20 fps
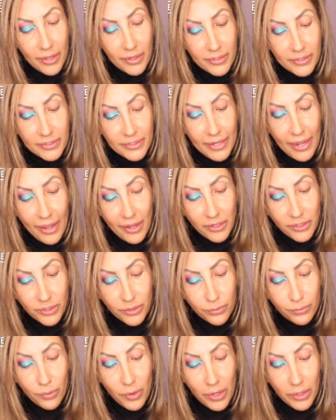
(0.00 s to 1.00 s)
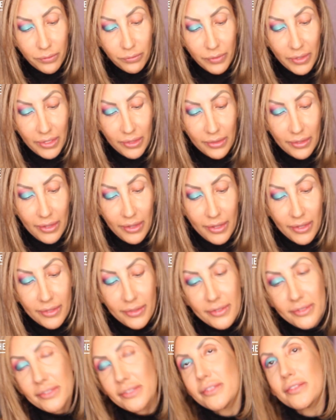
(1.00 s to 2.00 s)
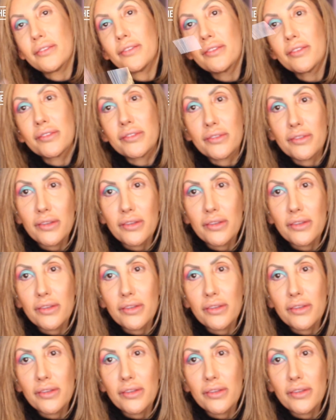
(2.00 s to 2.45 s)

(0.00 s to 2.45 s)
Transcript: 250-1 with it, and this